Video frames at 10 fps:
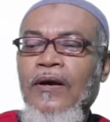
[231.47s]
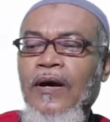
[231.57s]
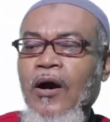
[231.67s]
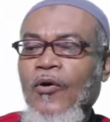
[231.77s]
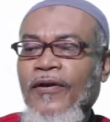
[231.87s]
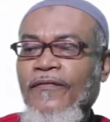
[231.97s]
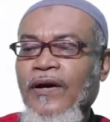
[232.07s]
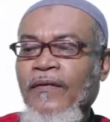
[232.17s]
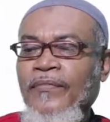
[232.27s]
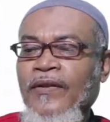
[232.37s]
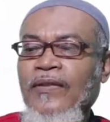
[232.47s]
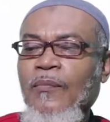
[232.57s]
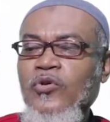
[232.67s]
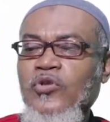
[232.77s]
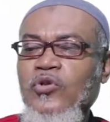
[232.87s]
However, the
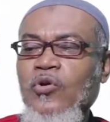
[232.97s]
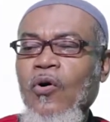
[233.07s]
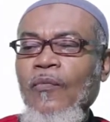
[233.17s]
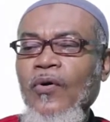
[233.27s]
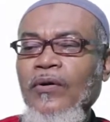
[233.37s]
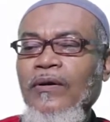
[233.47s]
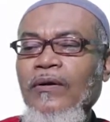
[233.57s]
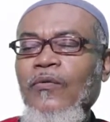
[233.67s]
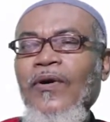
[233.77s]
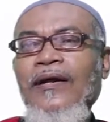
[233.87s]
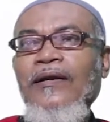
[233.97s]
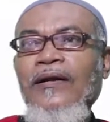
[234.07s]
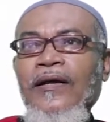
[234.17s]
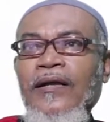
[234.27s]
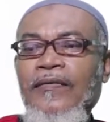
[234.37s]
most common one,
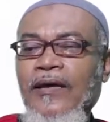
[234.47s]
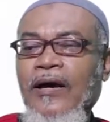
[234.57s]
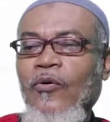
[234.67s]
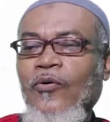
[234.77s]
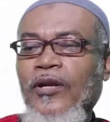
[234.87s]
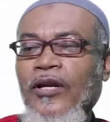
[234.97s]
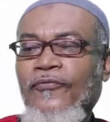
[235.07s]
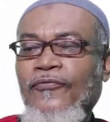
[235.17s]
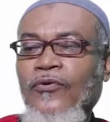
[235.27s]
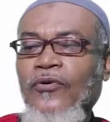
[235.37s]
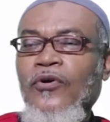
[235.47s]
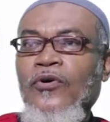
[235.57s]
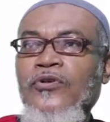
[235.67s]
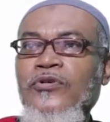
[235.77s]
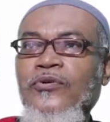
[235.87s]
there are only 4.
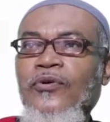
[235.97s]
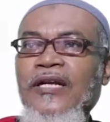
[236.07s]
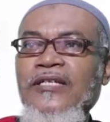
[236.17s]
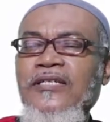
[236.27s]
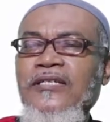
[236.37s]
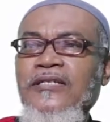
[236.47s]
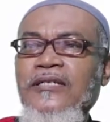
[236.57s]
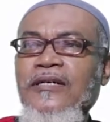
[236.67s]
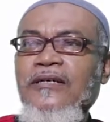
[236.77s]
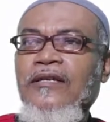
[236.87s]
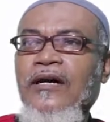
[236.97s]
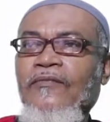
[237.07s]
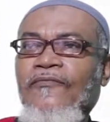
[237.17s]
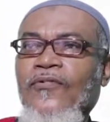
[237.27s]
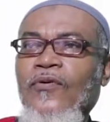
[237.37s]
So let's see the
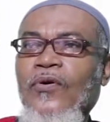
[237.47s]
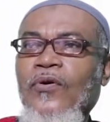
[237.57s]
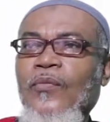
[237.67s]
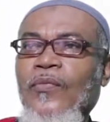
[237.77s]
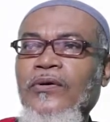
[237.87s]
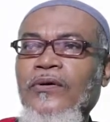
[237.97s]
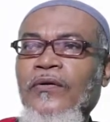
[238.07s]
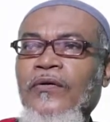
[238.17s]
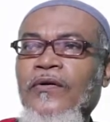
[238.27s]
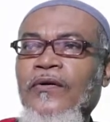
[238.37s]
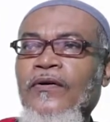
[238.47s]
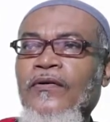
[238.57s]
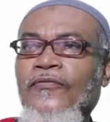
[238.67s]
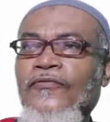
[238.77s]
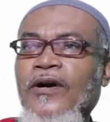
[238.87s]
4 common
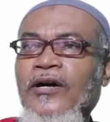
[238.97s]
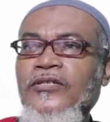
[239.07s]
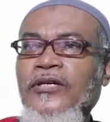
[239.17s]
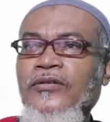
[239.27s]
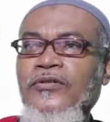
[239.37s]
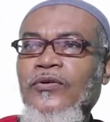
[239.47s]
functions.